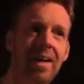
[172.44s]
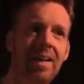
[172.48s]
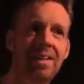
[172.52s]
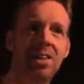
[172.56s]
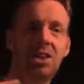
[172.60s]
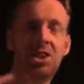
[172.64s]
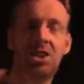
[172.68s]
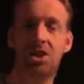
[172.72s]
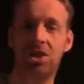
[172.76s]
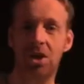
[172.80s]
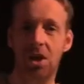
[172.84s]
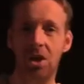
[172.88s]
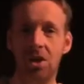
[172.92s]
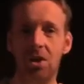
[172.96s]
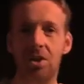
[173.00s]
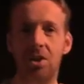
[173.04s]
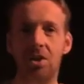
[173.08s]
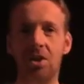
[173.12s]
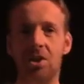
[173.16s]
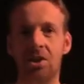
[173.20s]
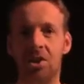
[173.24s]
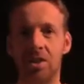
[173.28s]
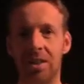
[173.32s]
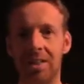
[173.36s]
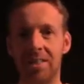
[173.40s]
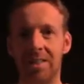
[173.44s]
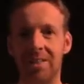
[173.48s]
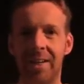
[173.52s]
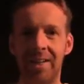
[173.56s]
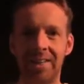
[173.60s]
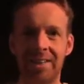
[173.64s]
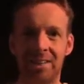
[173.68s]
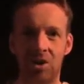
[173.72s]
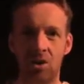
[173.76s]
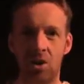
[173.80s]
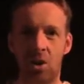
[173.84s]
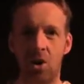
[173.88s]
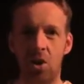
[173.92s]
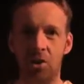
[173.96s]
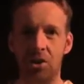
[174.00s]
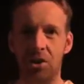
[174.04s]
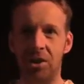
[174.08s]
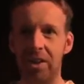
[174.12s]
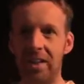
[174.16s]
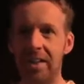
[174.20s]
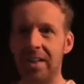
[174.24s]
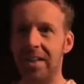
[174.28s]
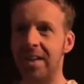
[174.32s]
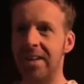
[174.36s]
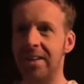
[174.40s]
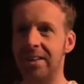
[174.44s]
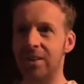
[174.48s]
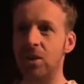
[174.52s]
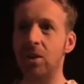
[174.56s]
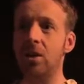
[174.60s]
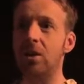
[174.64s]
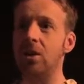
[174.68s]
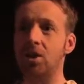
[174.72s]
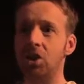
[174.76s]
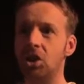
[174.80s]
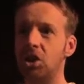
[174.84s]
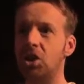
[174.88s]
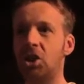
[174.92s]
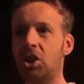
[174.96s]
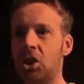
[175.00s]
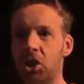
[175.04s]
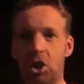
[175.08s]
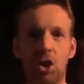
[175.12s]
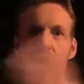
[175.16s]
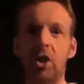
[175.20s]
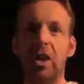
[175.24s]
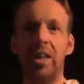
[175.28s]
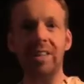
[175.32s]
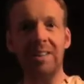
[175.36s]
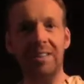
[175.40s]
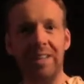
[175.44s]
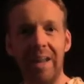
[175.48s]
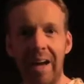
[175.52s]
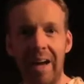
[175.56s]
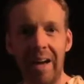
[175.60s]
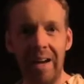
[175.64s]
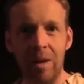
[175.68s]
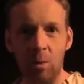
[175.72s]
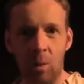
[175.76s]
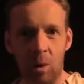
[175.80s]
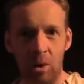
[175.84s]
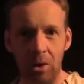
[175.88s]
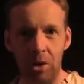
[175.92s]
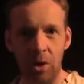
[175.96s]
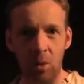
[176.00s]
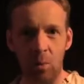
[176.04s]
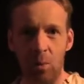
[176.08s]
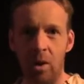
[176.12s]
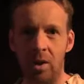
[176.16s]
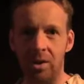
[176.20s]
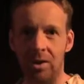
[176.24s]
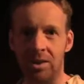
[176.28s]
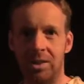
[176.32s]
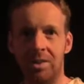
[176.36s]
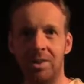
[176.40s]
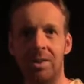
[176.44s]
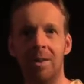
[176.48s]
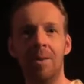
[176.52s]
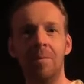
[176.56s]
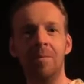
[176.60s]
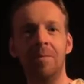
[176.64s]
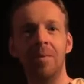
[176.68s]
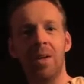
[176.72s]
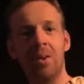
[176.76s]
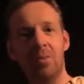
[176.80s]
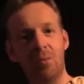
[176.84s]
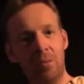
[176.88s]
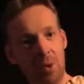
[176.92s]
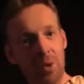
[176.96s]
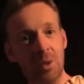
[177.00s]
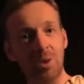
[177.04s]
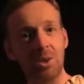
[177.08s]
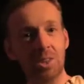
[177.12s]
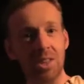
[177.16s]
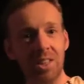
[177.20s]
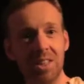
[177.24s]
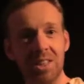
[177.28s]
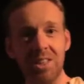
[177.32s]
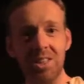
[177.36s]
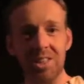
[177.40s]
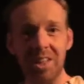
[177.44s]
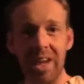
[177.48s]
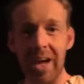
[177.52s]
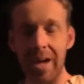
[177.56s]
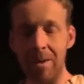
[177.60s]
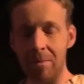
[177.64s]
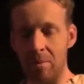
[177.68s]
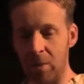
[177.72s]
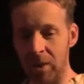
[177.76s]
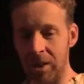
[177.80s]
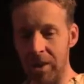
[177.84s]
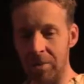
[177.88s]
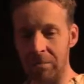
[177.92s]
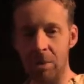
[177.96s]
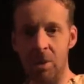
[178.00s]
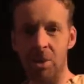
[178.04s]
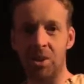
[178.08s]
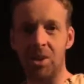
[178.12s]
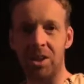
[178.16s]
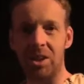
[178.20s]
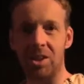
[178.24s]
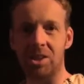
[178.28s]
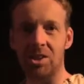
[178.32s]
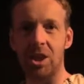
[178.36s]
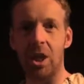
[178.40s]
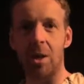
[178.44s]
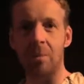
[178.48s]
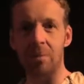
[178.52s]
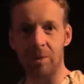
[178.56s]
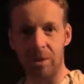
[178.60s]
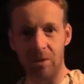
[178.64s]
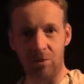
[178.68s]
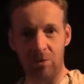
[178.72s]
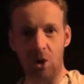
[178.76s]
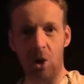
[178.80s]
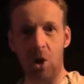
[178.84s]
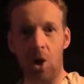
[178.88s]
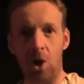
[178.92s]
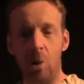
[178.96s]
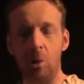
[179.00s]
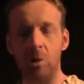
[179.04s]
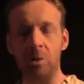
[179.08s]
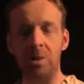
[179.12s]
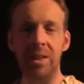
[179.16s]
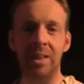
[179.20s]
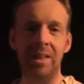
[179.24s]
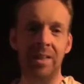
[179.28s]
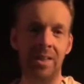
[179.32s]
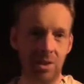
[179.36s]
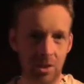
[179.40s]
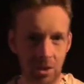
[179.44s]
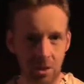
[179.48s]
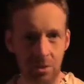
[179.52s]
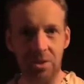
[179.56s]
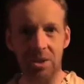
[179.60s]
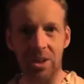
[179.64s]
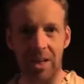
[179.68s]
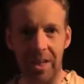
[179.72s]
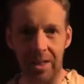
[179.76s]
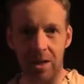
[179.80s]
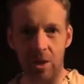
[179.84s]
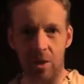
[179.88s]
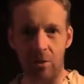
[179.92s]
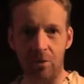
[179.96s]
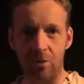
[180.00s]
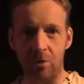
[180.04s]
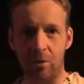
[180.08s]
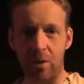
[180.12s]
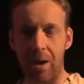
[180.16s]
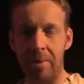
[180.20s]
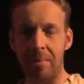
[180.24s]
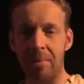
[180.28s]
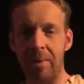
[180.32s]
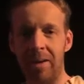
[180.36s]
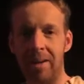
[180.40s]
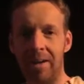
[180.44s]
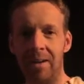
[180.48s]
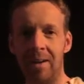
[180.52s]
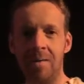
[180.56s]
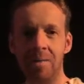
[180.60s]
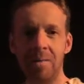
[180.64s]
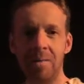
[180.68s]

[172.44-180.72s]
in a circle so that it's nice and orderly, you can just chuck it to anyone you want. Rules are the same when the music stops, if you're holding it, you take off the wrapping.